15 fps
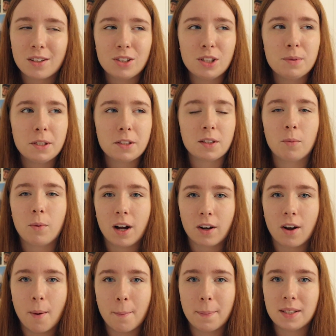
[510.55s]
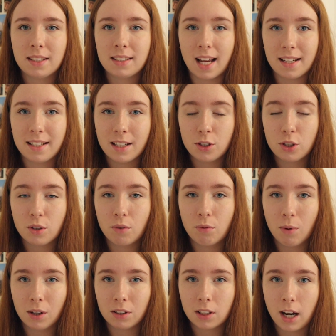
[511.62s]
YouTube doesn't work on percentage
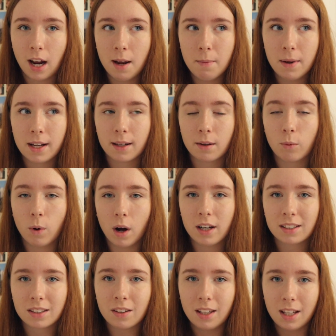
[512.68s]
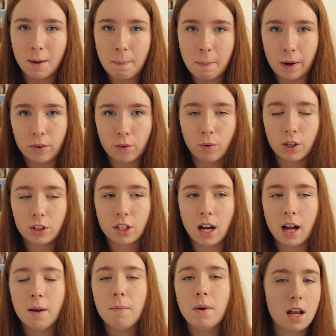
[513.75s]
of watch time, it works on the amount of watch
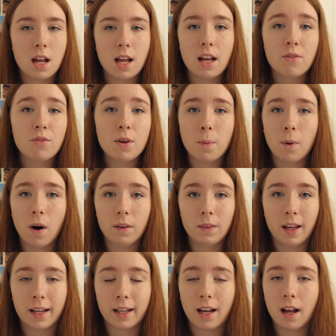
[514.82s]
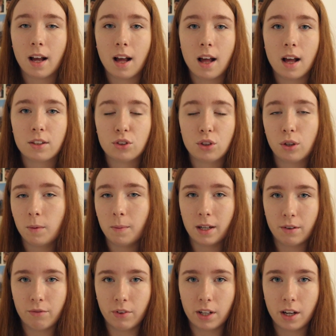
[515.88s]
time. If you put on like a
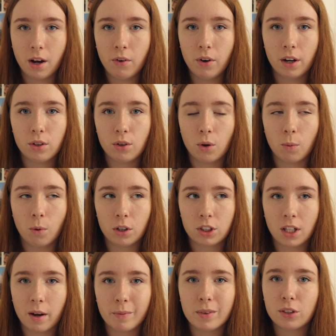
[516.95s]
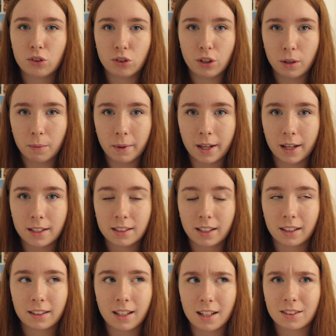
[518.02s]
2-minute video and your watch time is 2 minutes,
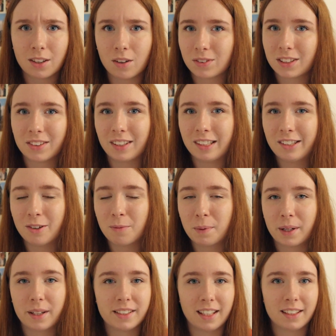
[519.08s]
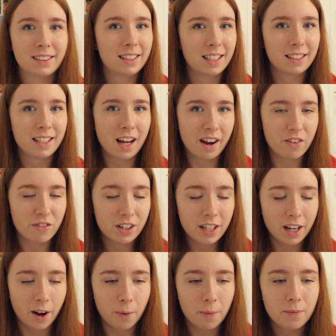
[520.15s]
like that's obviously really good because that's the entire
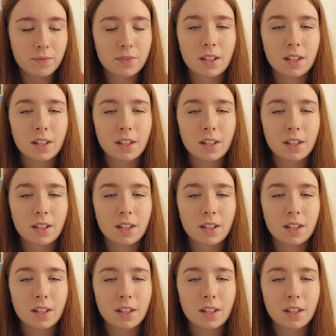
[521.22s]
video.